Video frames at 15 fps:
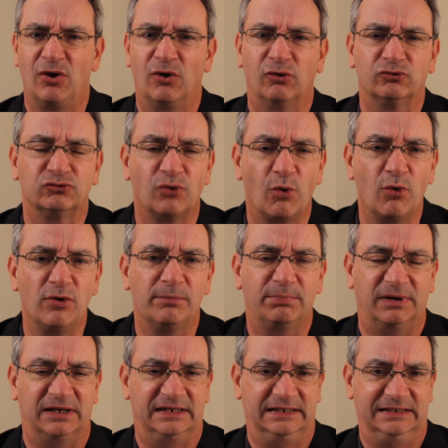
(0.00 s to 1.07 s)

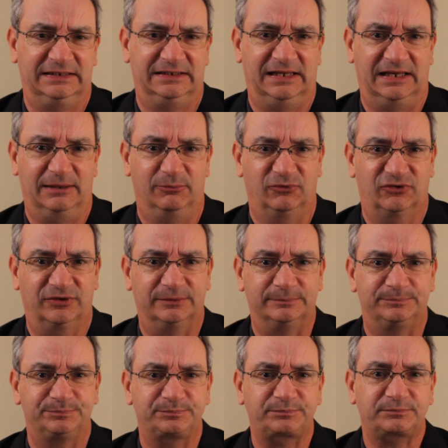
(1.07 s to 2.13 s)
Role-playing games.
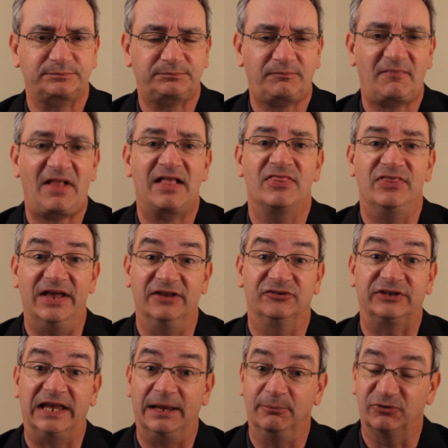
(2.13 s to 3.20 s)
There's
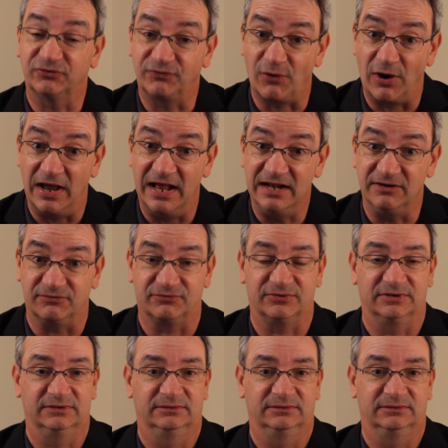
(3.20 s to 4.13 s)
games for health.